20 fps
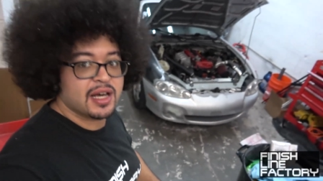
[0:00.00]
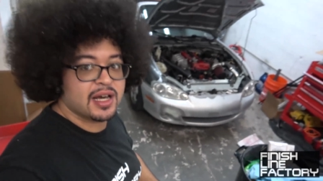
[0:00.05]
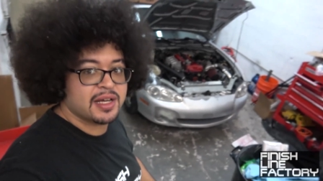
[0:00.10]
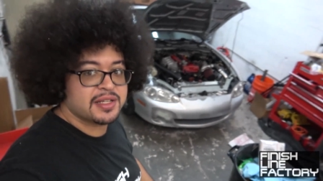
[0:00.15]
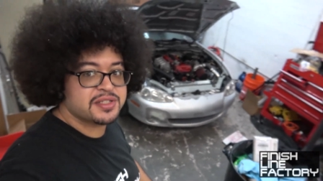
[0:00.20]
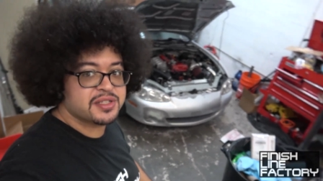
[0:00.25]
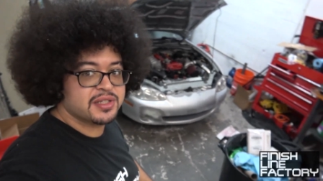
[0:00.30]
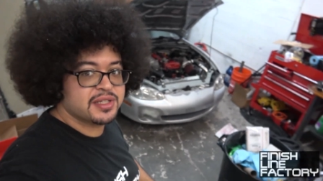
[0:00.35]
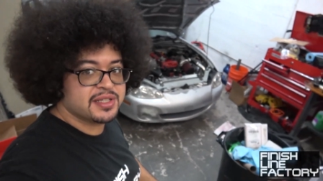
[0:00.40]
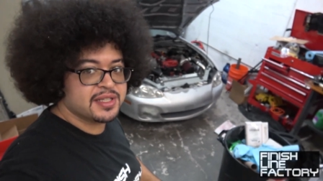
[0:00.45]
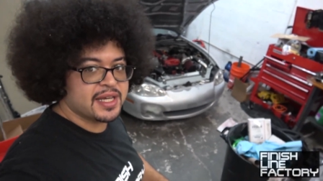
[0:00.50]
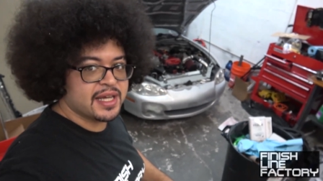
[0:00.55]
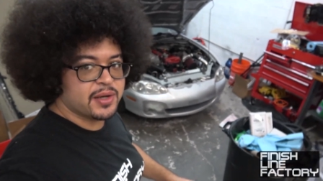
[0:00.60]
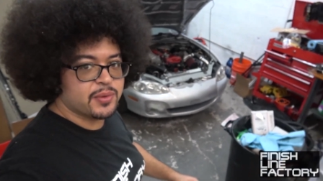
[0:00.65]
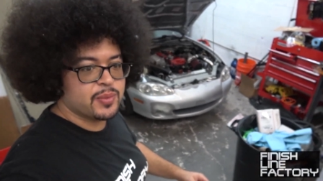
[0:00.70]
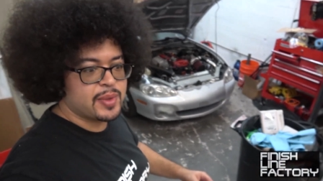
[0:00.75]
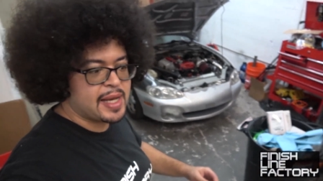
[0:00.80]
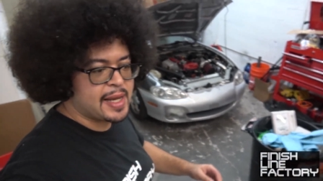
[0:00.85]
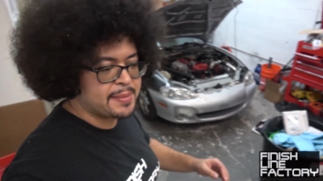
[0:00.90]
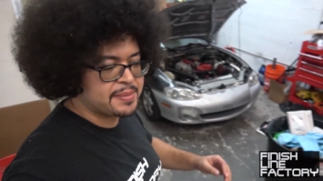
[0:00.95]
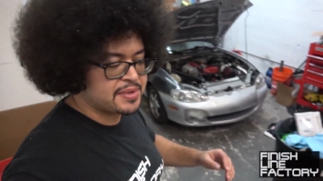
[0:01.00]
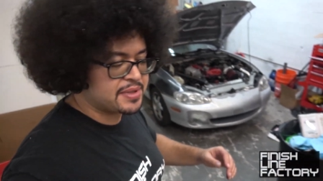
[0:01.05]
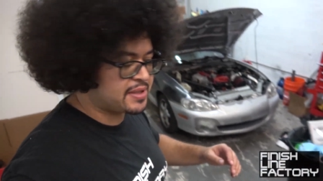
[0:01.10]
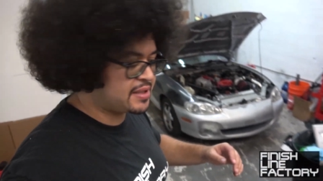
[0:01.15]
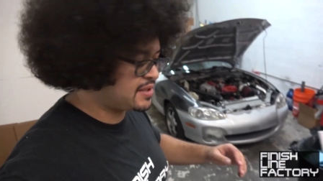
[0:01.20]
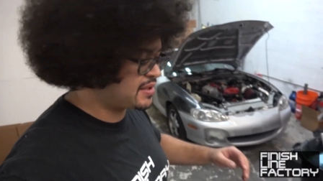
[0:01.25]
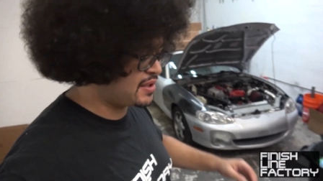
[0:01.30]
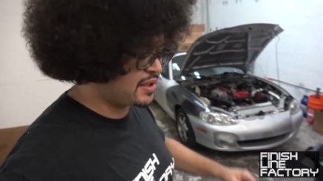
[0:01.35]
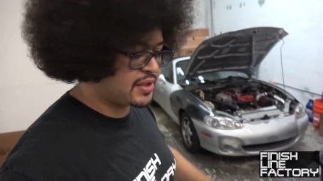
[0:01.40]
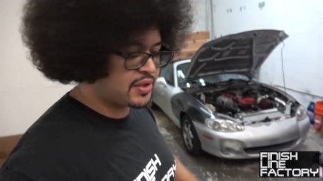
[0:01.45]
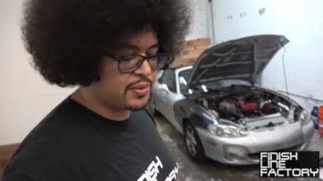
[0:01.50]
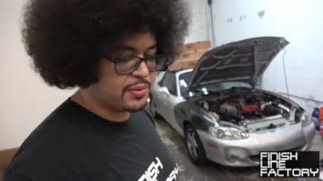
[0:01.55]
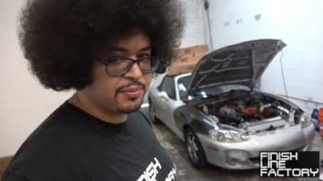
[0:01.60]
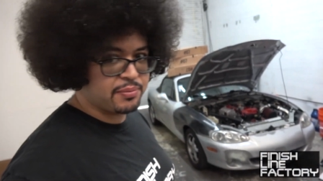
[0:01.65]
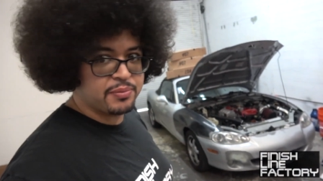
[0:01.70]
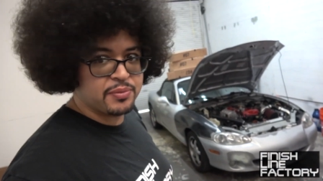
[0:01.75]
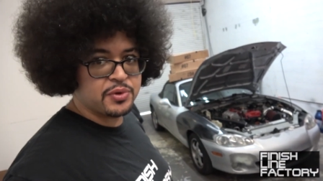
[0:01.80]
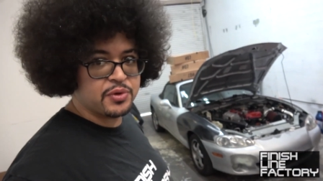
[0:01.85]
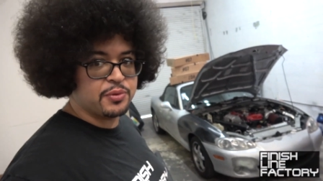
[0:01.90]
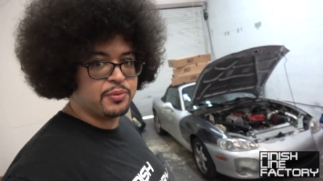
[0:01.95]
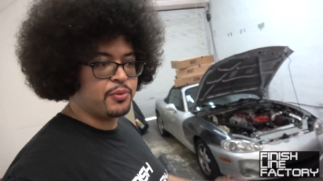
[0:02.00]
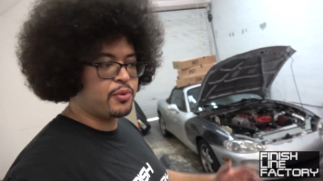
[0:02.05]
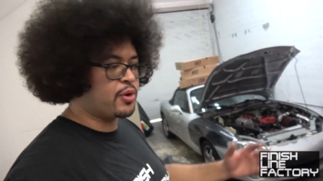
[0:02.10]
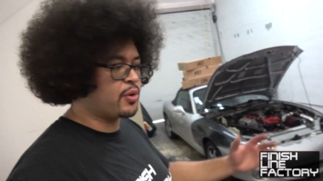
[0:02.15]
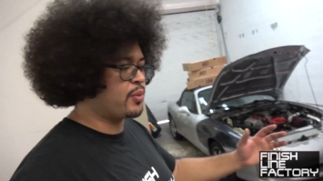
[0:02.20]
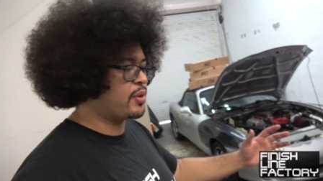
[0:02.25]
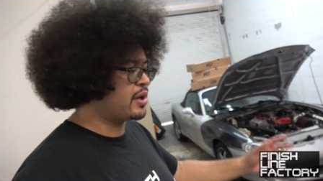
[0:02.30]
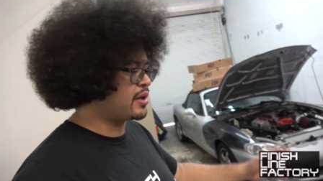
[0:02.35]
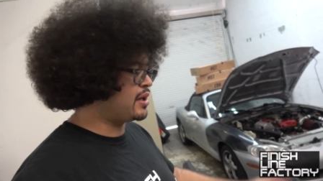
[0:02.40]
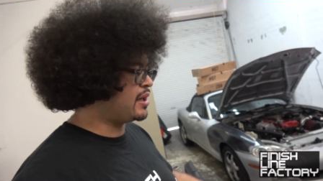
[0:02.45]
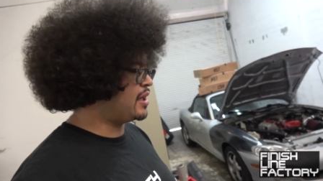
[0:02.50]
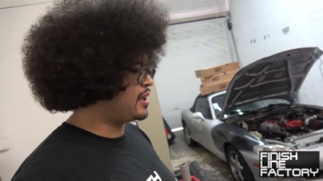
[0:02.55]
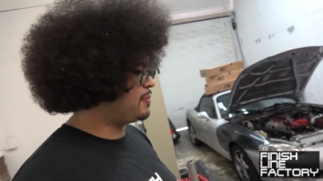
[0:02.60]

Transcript: Still need to get it wrapped, so they do more work on